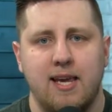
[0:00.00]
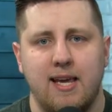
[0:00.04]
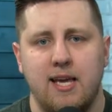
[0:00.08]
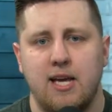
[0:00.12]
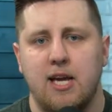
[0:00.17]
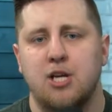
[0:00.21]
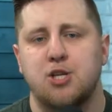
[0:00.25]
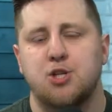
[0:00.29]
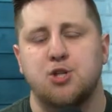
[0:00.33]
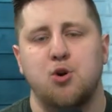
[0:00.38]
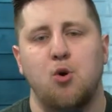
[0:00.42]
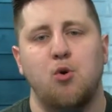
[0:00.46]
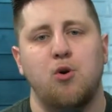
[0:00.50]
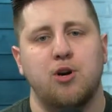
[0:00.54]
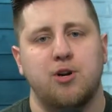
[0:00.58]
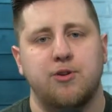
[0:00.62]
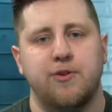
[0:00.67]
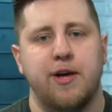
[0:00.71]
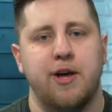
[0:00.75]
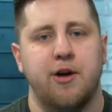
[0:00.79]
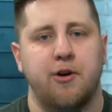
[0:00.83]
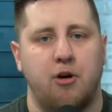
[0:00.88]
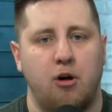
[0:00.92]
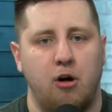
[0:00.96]

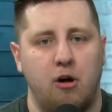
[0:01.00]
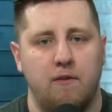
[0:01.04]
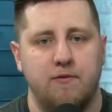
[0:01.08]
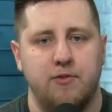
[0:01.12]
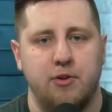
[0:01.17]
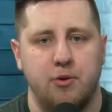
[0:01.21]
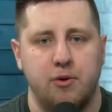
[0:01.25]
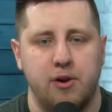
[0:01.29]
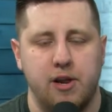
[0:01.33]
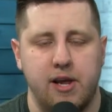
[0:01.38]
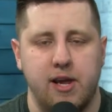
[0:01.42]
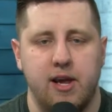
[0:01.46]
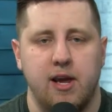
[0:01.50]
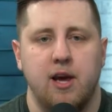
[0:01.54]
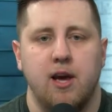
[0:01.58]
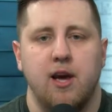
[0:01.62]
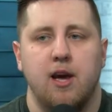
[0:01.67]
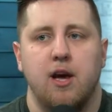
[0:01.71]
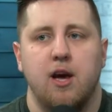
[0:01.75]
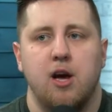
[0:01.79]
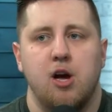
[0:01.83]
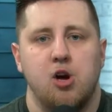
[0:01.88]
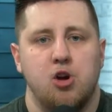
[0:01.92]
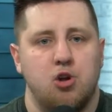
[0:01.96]
historically in Call of Duty
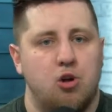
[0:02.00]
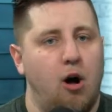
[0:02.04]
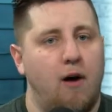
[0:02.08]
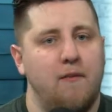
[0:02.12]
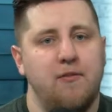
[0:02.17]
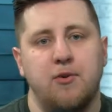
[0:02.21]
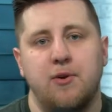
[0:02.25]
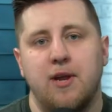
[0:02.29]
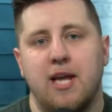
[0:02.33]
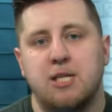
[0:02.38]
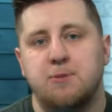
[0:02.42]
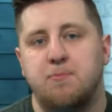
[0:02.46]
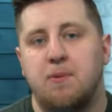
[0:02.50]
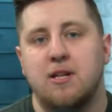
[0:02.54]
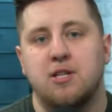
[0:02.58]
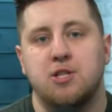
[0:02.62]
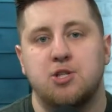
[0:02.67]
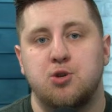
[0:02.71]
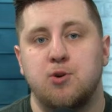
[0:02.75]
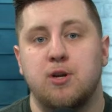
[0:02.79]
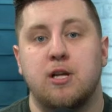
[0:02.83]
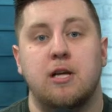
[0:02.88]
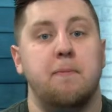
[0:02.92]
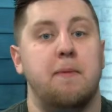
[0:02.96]
has been
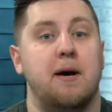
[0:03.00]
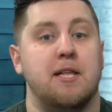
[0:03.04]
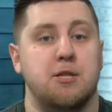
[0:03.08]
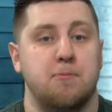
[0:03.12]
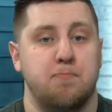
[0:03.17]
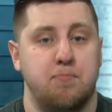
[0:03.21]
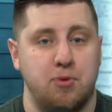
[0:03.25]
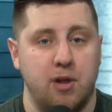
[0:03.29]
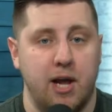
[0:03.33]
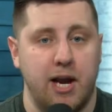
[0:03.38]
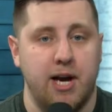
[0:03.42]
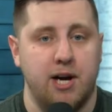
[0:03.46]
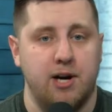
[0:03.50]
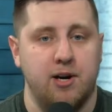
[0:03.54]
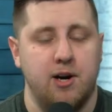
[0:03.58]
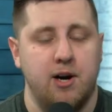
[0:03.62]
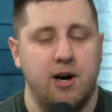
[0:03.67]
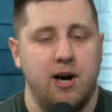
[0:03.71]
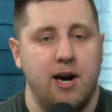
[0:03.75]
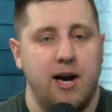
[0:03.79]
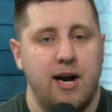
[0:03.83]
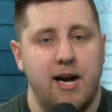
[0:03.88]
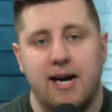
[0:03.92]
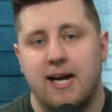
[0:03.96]
strictly about the player,
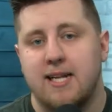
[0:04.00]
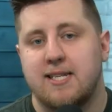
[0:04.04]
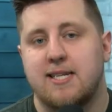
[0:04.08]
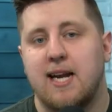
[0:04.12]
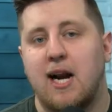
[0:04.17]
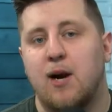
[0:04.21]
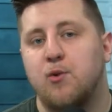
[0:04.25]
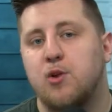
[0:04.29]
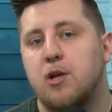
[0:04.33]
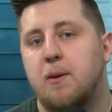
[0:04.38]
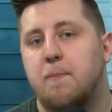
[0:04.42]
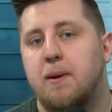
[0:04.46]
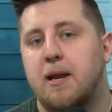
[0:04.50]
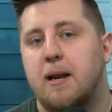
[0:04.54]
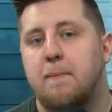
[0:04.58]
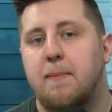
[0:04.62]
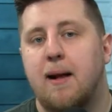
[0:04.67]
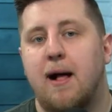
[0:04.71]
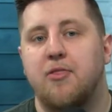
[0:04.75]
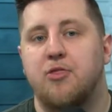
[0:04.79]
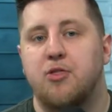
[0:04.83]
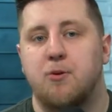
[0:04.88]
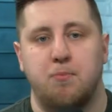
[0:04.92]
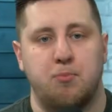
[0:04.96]
and it's not really been
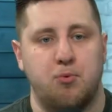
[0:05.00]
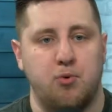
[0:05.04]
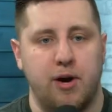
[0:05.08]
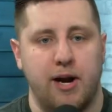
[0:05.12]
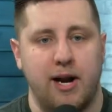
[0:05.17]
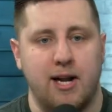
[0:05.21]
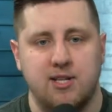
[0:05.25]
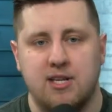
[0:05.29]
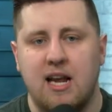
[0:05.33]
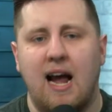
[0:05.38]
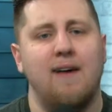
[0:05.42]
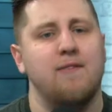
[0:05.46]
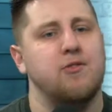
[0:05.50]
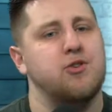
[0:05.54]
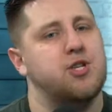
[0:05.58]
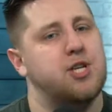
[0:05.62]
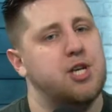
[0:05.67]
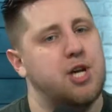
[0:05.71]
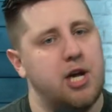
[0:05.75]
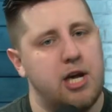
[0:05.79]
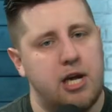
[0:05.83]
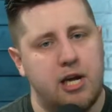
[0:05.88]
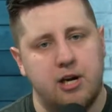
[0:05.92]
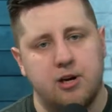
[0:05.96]
about the brands. Obviously,
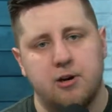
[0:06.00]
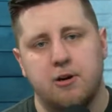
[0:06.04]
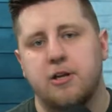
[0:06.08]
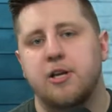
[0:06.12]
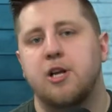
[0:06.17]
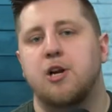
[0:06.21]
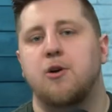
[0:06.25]
you hear,